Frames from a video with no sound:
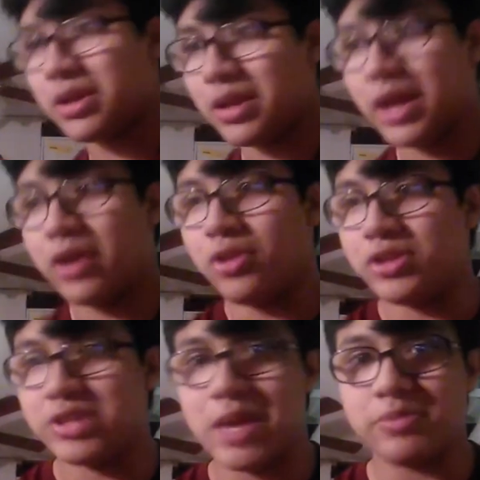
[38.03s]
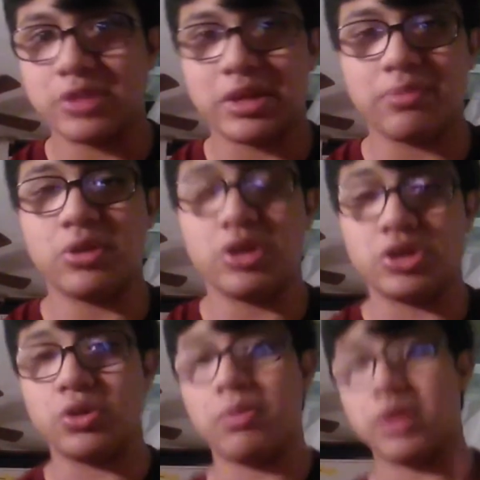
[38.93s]
Like all these games I am going to
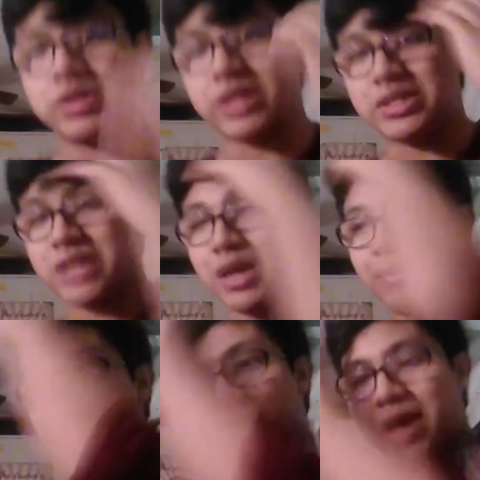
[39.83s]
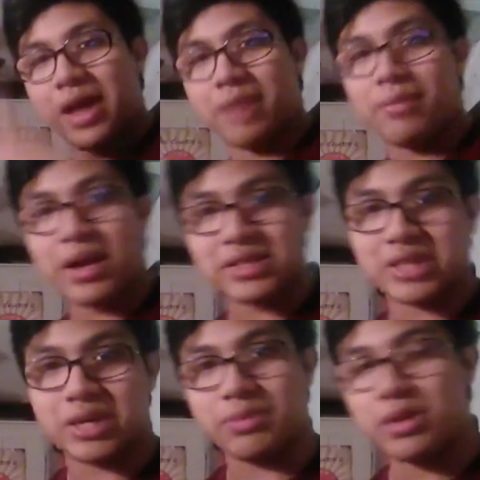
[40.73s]
do, I'm going to take time out of my
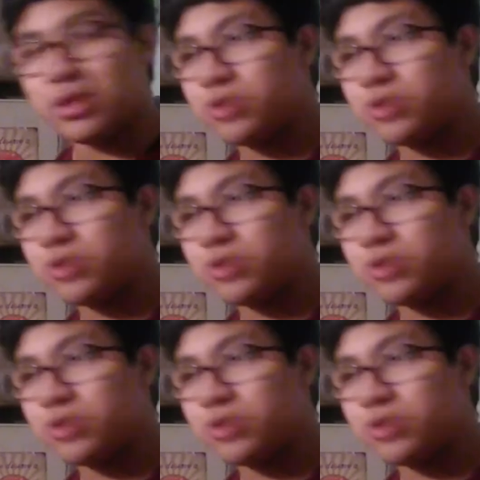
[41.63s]
time